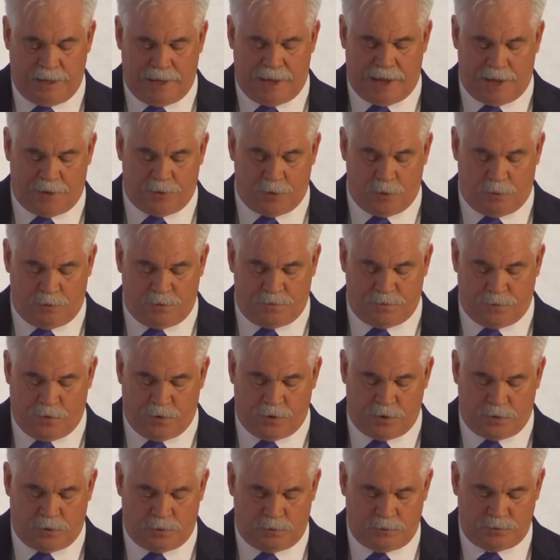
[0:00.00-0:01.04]
at those
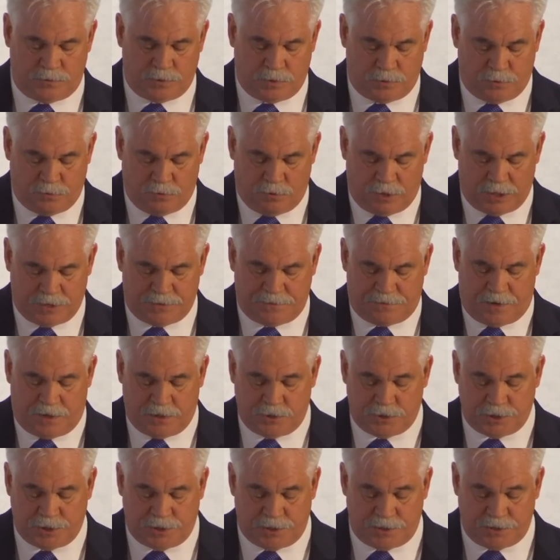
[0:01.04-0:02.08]
verticals across
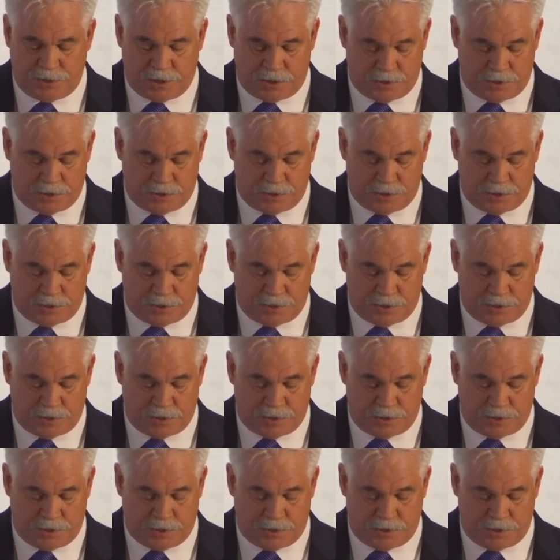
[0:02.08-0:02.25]
functions